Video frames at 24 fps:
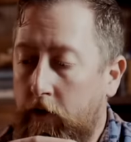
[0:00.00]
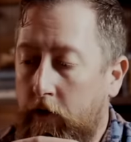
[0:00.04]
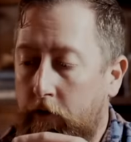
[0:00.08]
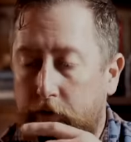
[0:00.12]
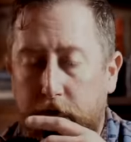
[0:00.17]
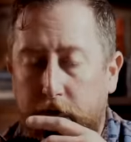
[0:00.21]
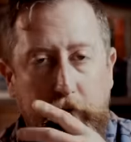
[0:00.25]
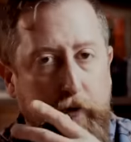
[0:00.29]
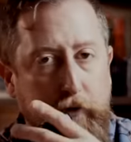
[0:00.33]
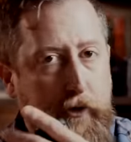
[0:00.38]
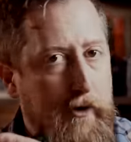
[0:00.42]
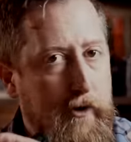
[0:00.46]

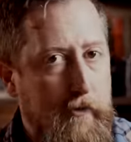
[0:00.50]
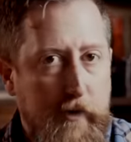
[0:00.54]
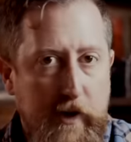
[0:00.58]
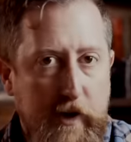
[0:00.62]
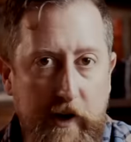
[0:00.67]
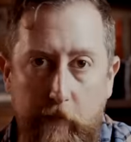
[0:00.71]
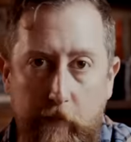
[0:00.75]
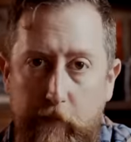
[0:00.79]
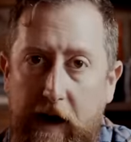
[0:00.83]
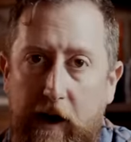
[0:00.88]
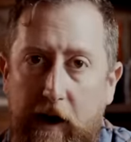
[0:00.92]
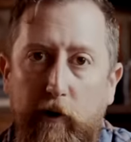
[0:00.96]
This could be
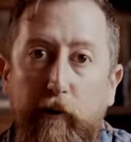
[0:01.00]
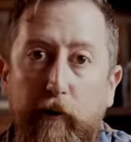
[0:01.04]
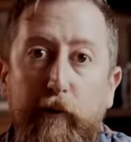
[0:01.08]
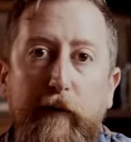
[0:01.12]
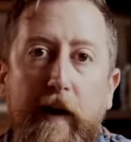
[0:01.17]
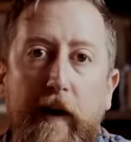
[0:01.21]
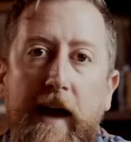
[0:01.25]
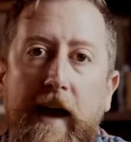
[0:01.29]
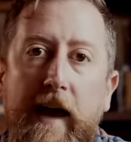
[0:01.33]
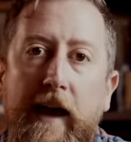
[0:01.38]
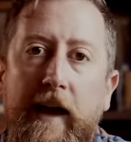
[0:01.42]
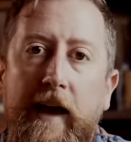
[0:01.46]
a
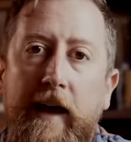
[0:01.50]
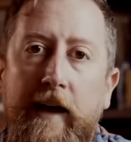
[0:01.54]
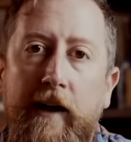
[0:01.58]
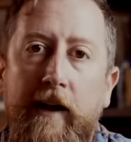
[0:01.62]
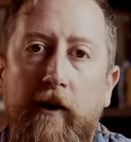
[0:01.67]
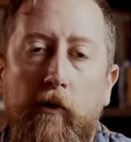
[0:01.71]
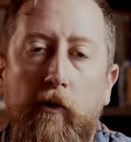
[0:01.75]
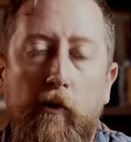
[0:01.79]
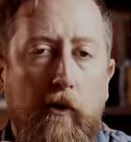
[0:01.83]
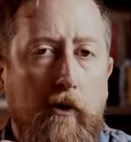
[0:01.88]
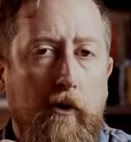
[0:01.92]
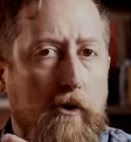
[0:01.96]
Baofeng
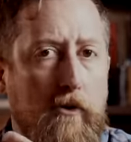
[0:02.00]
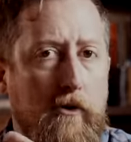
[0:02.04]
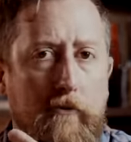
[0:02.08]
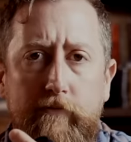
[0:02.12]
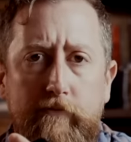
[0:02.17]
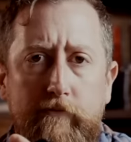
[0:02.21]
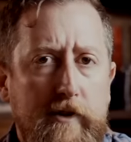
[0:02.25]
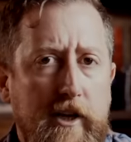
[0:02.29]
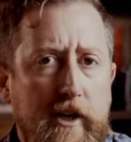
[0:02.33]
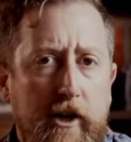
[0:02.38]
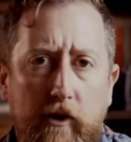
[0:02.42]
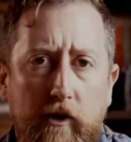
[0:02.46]
or,
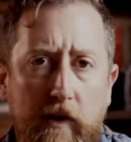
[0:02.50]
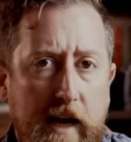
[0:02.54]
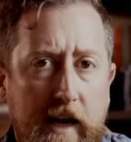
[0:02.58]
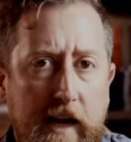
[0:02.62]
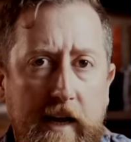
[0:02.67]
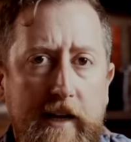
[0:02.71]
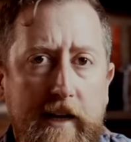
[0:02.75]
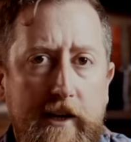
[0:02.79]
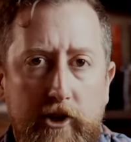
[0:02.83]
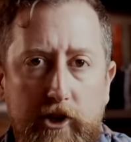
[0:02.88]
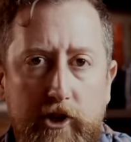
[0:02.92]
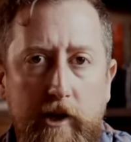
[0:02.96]
you know,
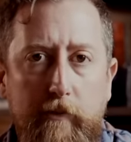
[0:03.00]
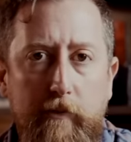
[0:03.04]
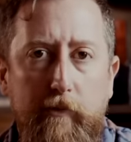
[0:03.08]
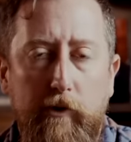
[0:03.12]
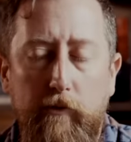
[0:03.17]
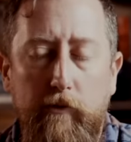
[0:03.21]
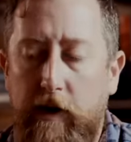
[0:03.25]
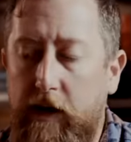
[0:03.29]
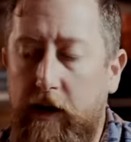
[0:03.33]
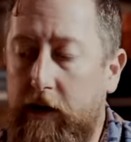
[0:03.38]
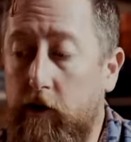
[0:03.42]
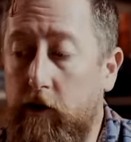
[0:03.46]
any cheaper
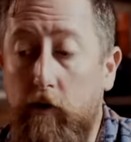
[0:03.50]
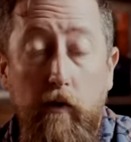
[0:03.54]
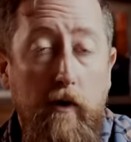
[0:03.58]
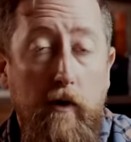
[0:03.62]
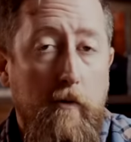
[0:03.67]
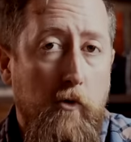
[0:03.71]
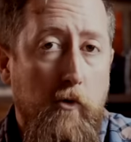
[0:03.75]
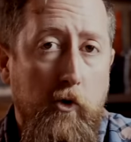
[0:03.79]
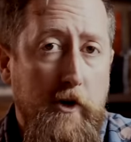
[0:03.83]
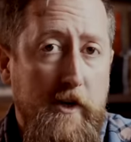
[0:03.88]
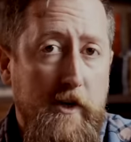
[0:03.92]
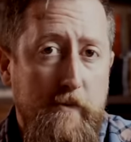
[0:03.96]
radio or
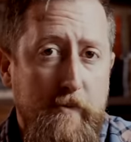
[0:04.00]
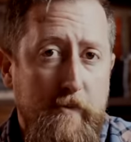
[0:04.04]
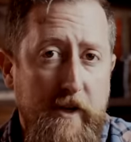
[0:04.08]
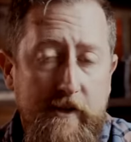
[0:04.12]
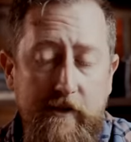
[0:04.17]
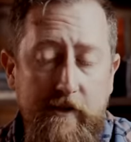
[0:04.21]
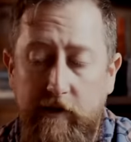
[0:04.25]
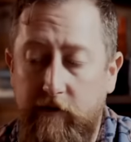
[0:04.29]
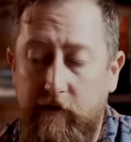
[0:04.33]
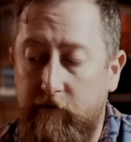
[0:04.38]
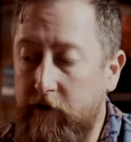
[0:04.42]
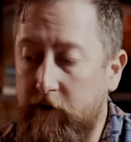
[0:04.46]
more
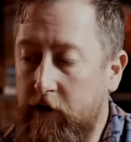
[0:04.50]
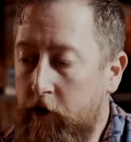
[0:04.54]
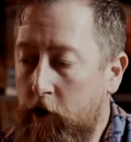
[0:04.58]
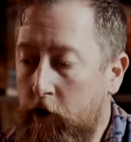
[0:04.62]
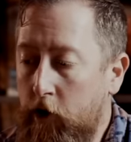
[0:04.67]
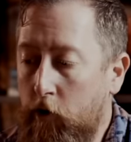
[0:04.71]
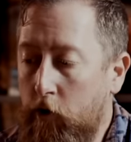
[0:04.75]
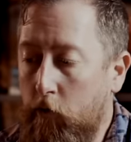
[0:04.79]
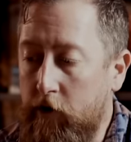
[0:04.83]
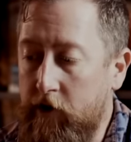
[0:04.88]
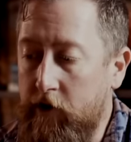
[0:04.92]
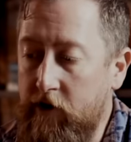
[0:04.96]
expensive.
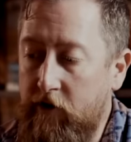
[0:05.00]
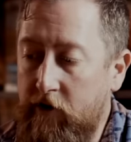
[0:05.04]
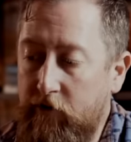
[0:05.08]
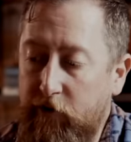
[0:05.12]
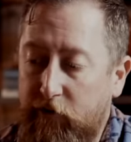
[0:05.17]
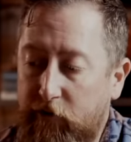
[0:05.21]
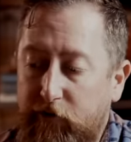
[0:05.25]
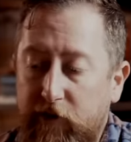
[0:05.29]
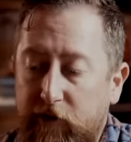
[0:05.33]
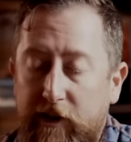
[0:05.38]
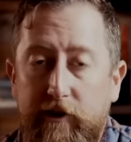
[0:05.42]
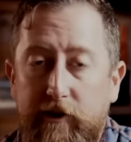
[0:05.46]
When you're on the
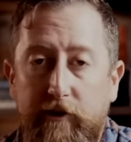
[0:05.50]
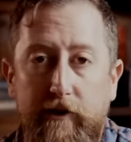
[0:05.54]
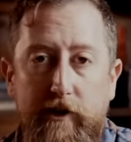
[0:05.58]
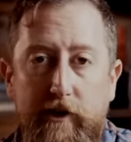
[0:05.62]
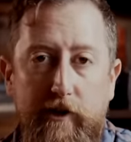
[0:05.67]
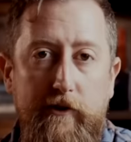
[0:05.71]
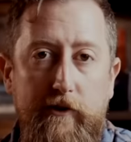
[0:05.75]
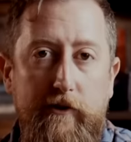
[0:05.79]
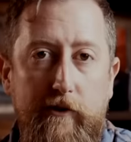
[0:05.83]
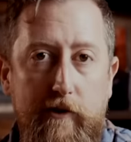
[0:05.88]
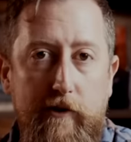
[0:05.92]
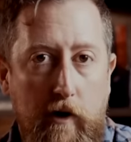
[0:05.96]
field,
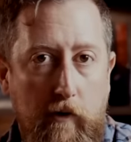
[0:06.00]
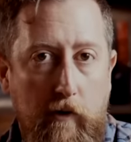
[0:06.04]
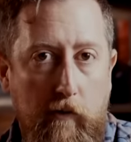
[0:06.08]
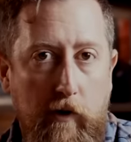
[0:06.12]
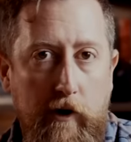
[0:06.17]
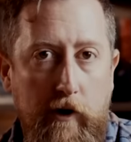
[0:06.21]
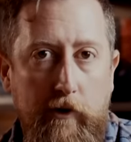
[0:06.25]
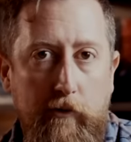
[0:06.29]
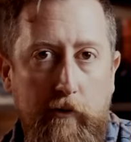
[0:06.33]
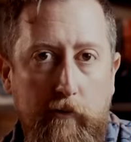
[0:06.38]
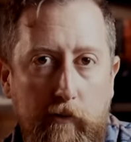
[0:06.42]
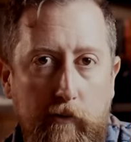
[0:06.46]
you don't
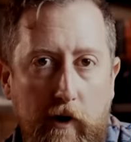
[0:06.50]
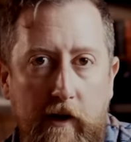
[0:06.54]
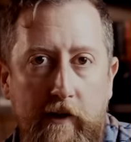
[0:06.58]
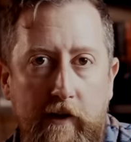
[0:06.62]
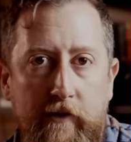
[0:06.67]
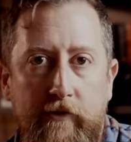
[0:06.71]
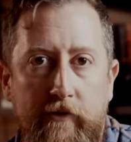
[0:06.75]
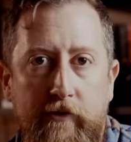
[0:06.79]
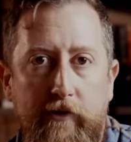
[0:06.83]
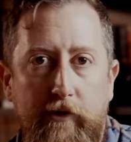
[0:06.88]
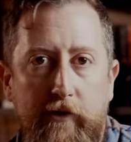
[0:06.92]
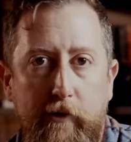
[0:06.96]
want to
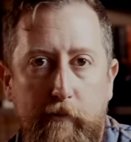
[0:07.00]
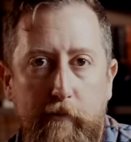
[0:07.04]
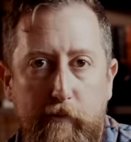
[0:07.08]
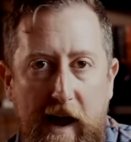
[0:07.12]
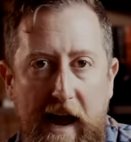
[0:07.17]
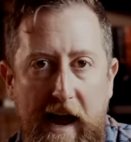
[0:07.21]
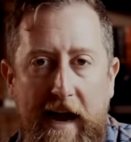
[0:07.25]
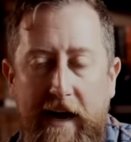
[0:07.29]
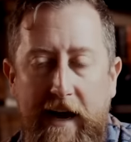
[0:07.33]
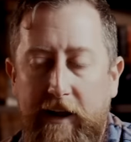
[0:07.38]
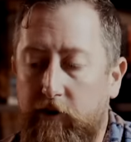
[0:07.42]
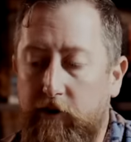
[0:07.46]
run the
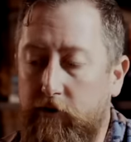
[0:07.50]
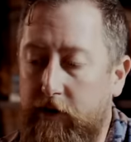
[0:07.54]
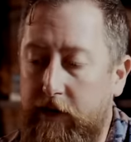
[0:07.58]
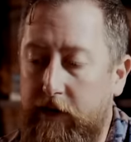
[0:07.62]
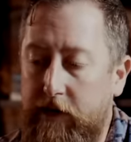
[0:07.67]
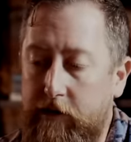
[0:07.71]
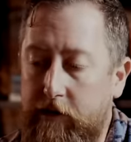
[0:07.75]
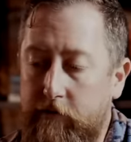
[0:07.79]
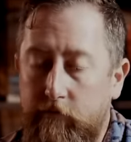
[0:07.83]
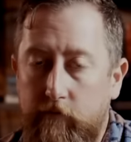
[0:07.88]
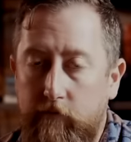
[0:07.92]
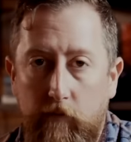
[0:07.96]

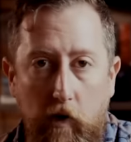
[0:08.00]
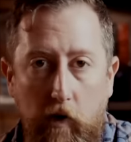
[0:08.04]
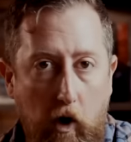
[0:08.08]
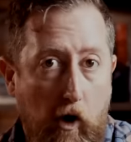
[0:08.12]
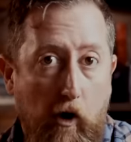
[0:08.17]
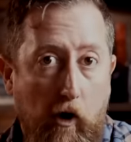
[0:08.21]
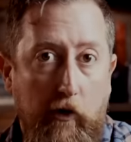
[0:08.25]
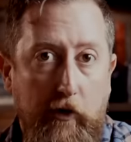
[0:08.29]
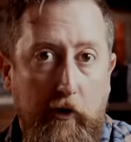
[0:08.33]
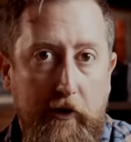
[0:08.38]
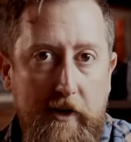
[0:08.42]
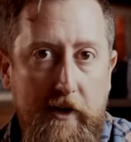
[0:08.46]
battery
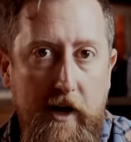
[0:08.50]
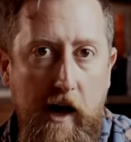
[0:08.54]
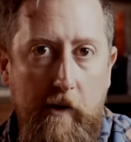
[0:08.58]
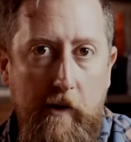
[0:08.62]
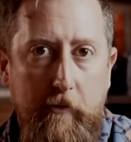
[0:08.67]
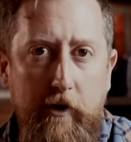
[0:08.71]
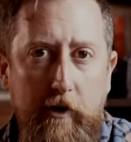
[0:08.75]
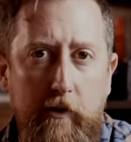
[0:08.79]
all the time.